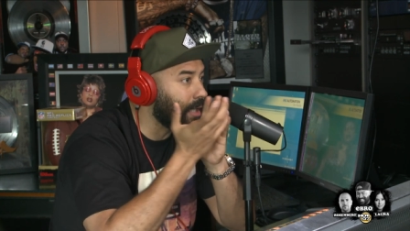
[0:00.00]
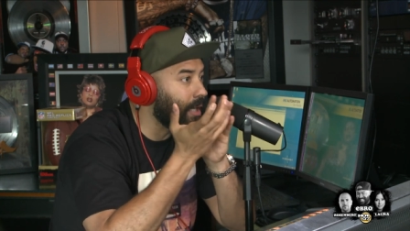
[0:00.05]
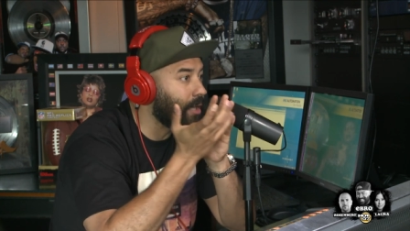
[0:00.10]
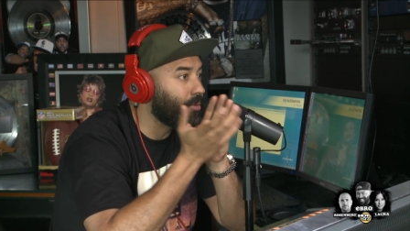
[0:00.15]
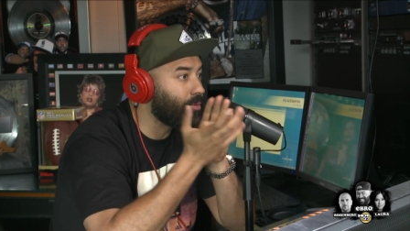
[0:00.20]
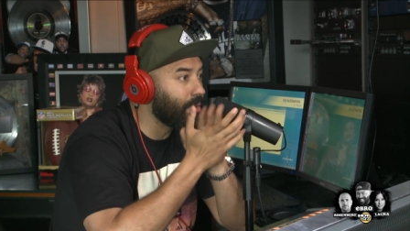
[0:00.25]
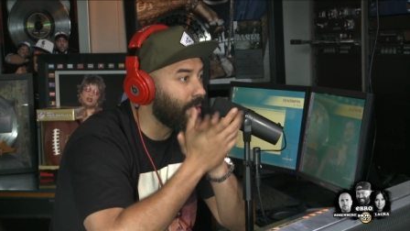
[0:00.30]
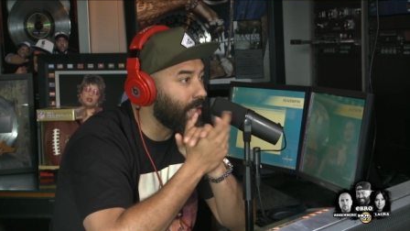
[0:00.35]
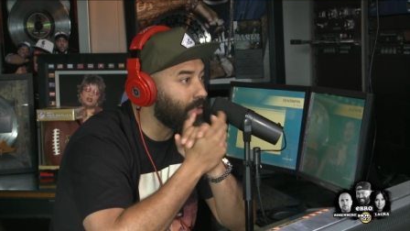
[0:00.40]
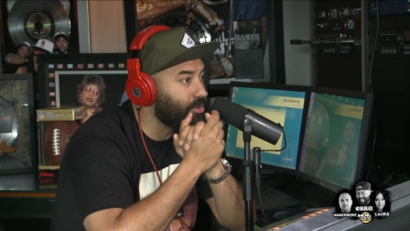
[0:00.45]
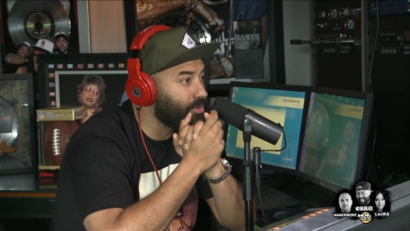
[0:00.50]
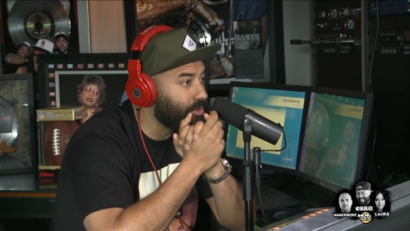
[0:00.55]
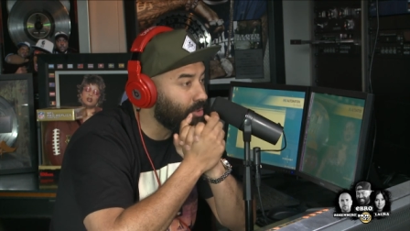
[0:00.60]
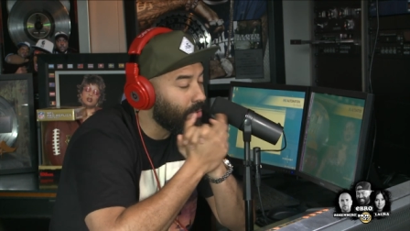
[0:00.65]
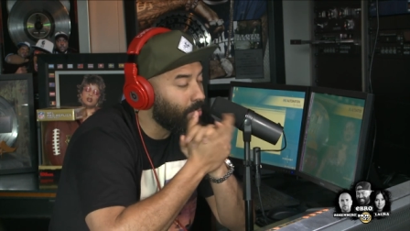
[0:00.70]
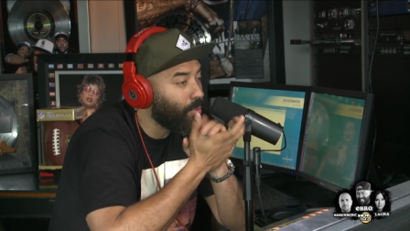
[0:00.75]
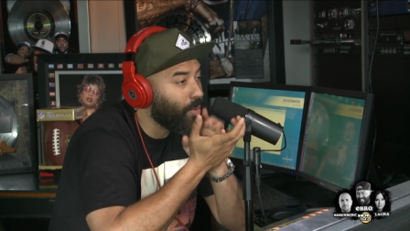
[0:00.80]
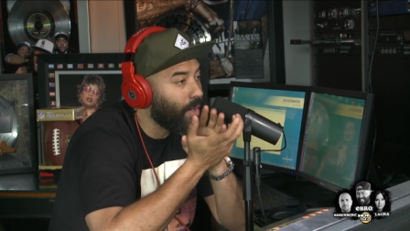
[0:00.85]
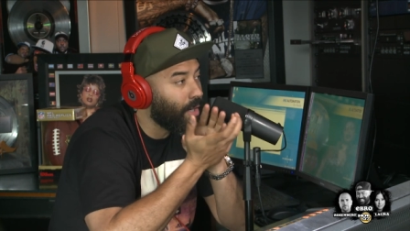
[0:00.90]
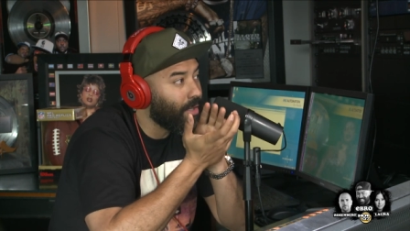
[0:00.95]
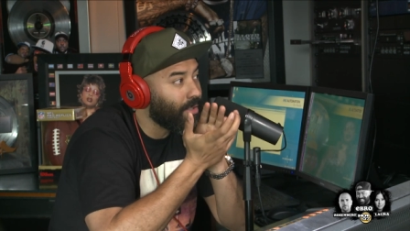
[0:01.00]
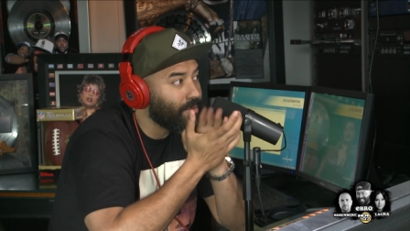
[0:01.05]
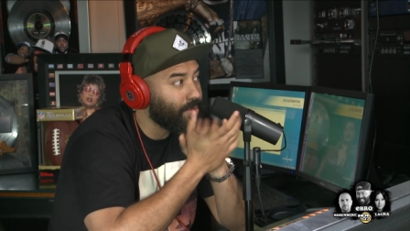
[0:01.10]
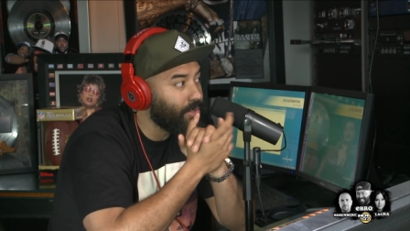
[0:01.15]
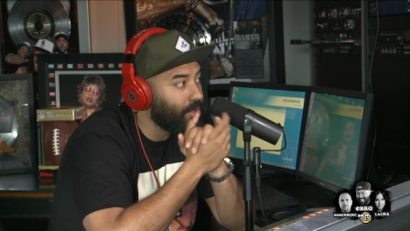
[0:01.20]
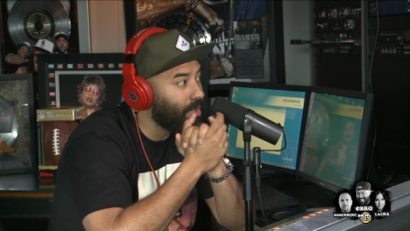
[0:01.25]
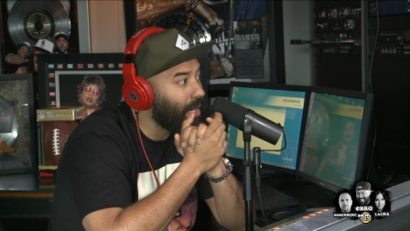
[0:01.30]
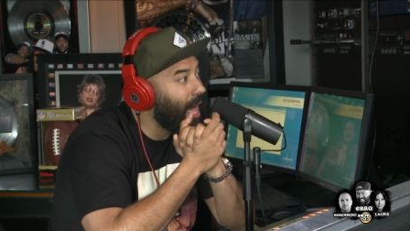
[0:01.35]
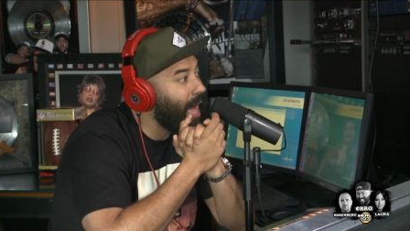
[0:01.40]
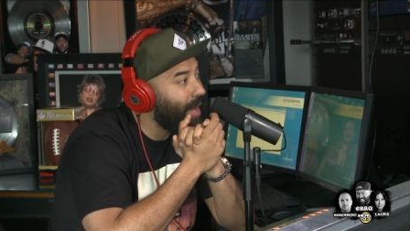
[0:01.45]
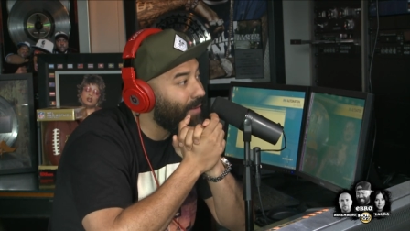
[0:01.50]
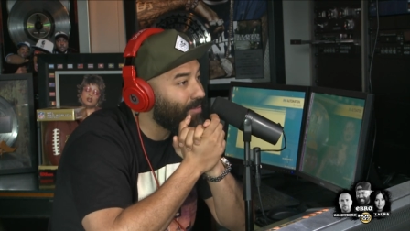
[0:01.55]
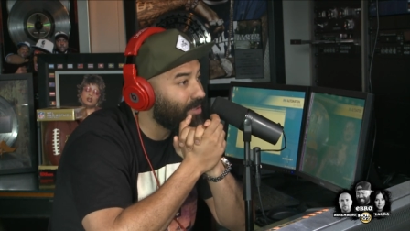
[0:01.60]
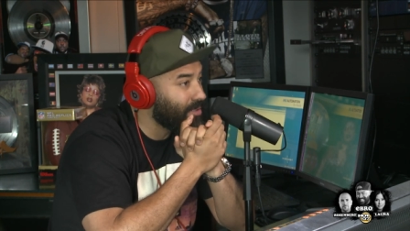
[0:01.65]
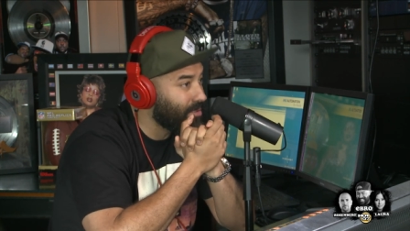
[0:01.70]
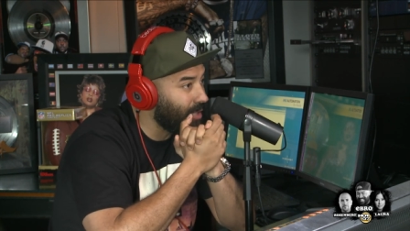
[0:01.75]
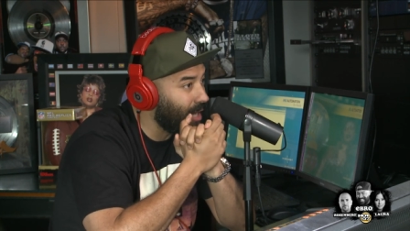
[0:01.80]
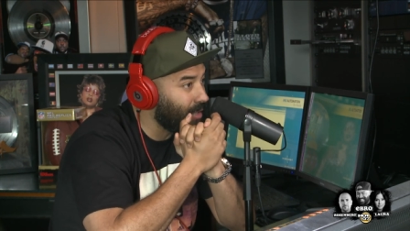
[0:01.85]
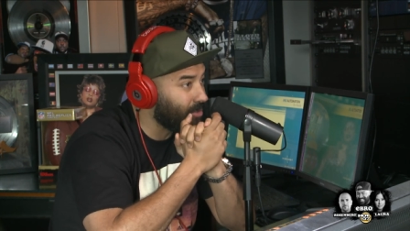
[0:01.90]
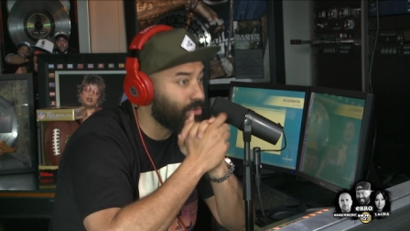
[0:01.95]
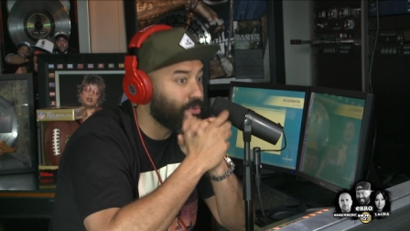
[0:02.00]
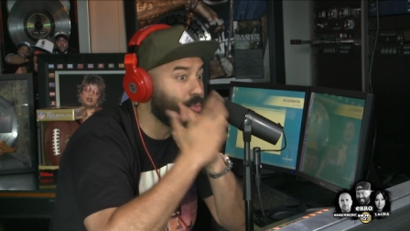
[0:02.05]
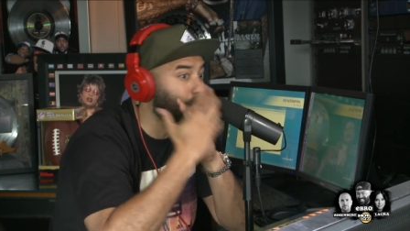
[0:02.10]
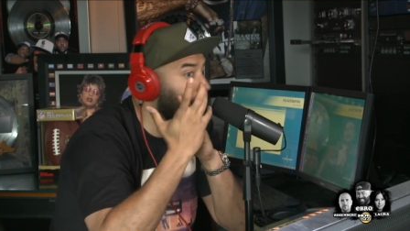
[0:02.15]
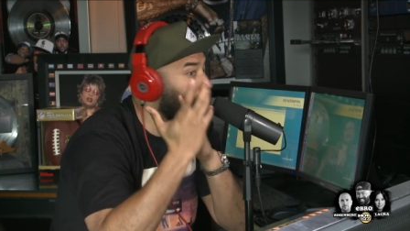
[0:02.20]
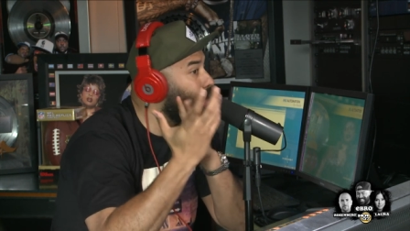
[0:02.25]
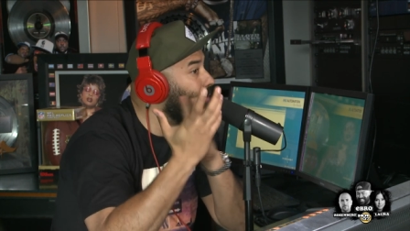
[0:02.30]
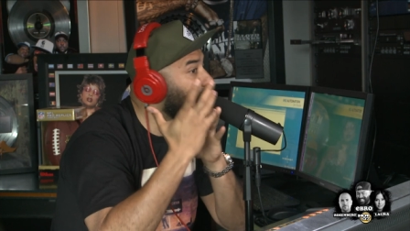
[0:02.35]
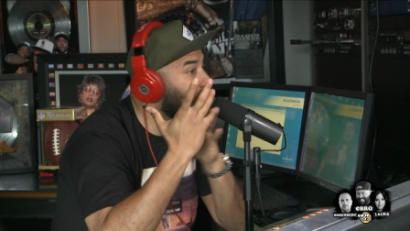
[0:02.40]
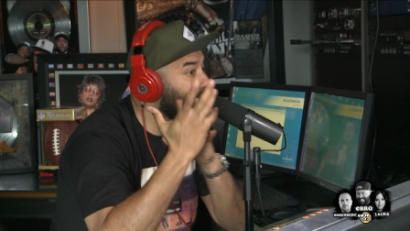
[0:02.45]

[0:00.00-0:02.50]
in a relationship where you're not having sex. You love